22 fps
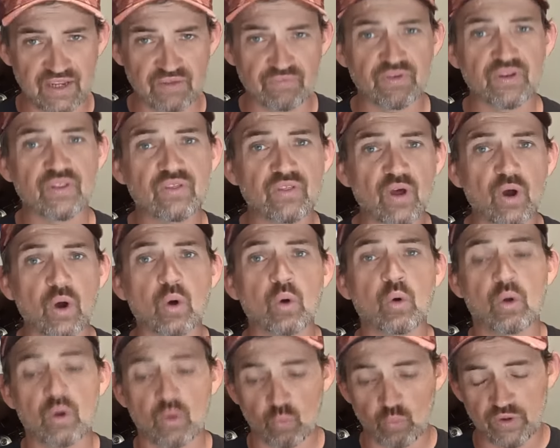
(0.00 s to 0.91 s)
even
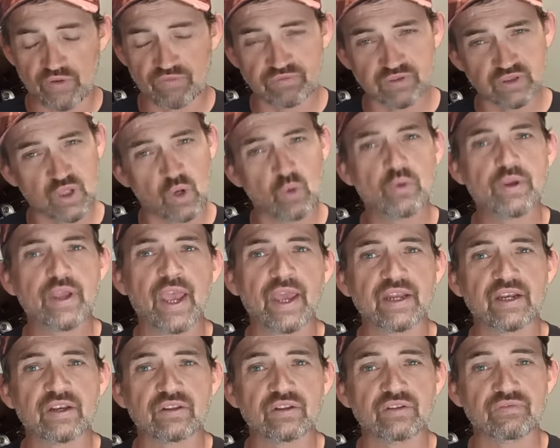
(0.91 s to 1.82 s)
though we've
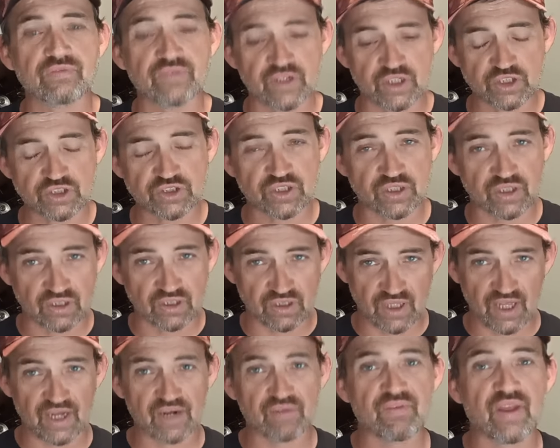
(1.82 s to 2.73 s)
located the fish, and
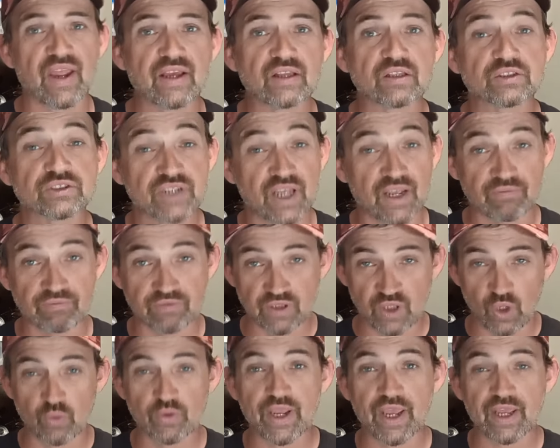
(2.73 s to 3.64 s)
a lot of anglers have
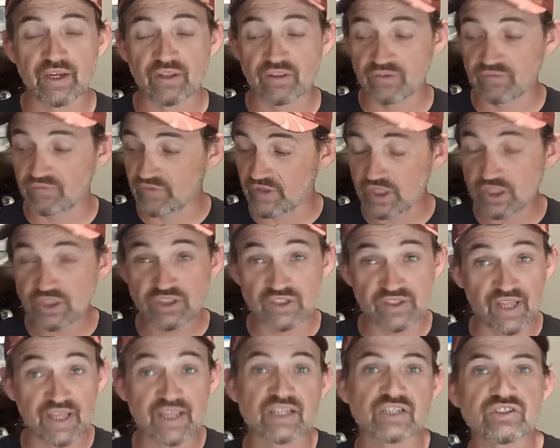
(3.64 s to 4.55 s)
located the
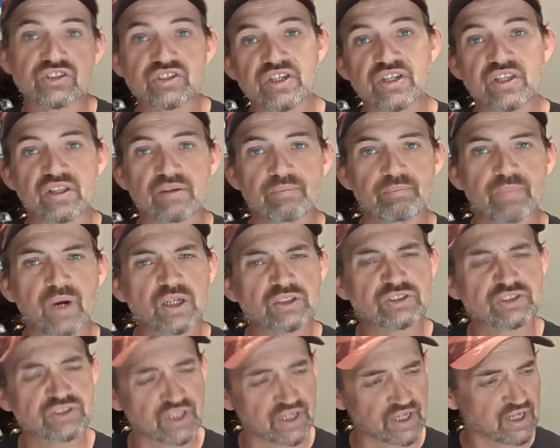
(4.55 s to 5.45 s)
fish, and they can see them
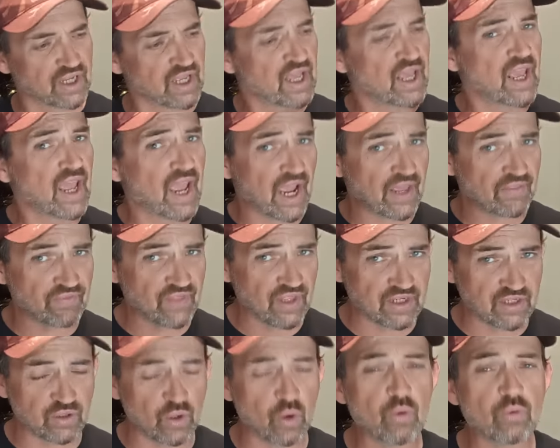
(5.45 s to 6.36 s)
busting, and
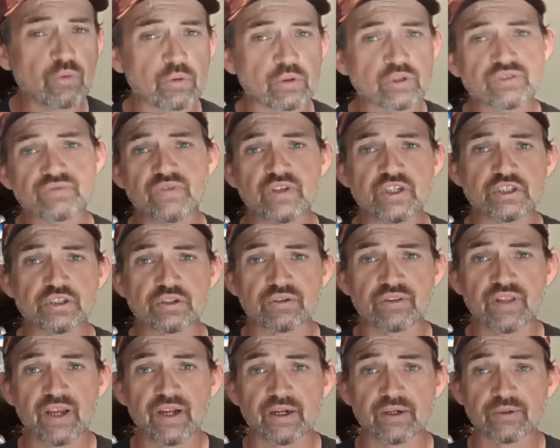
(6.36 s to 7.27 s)
they know those
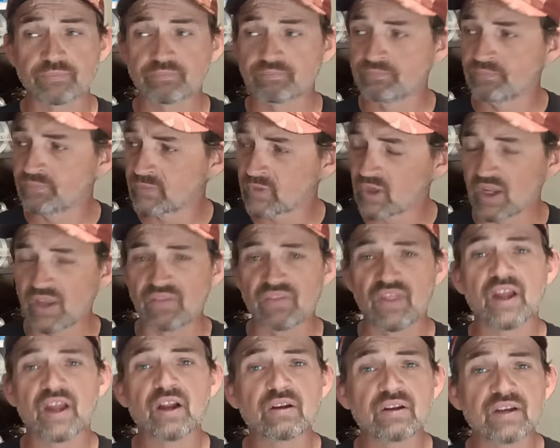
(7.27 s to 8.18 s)
fish are there,
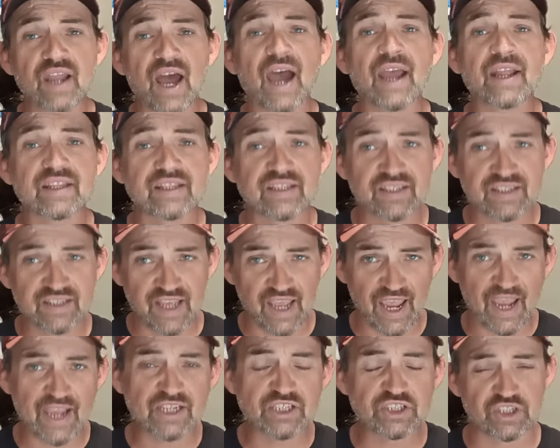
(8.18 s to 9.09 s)
they're not
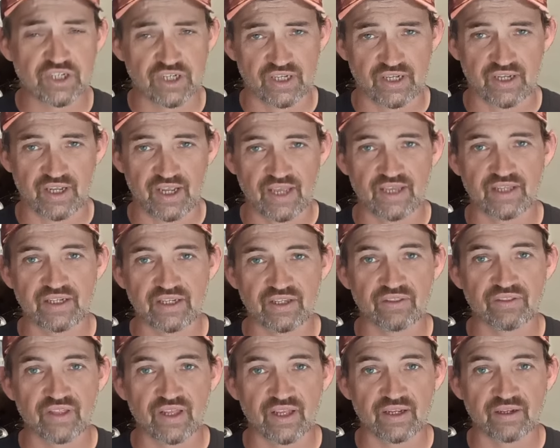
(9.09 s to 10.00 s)
catching
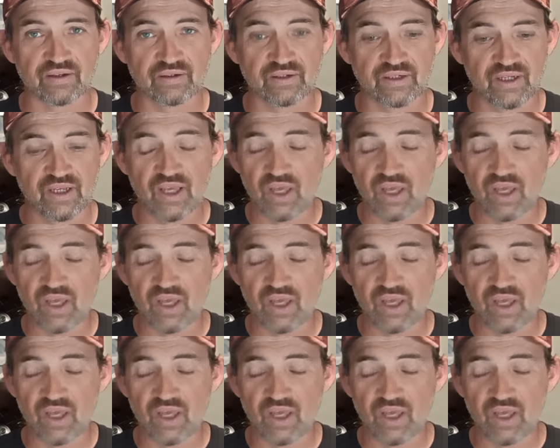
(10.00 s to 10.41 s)
anything.